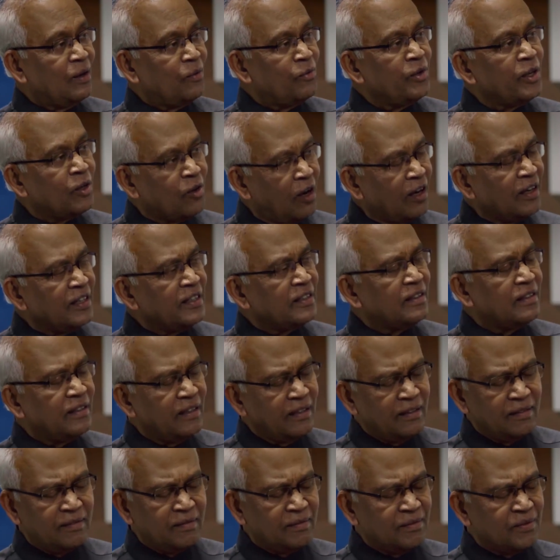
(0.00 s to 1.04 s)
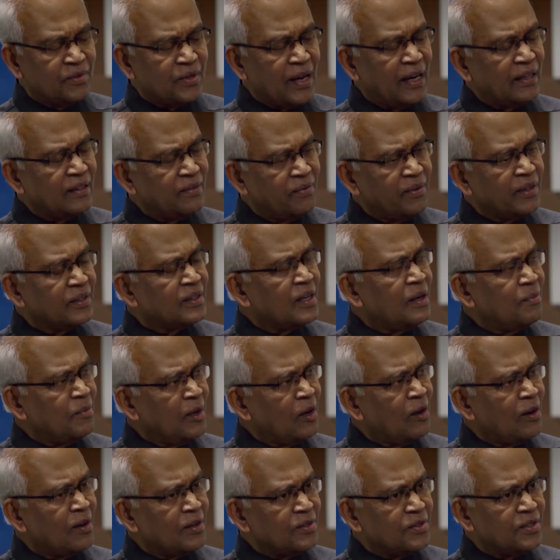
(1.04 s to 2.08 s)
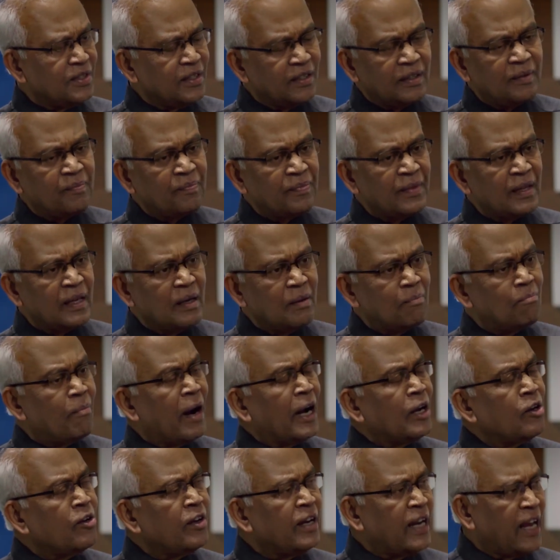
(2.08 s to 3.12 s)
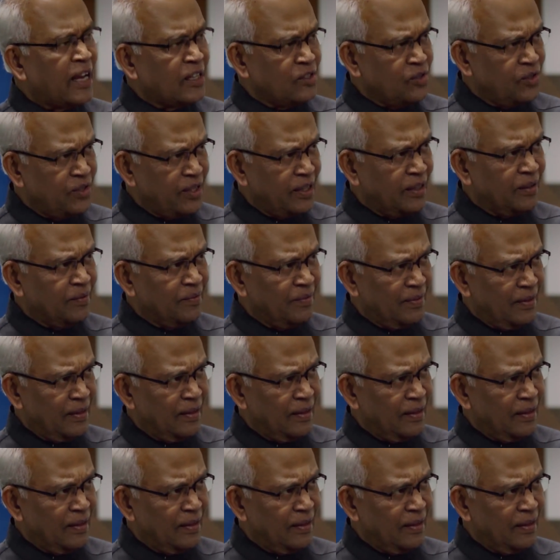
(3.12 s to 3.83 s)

We call it in scientific terminology bioenhancing.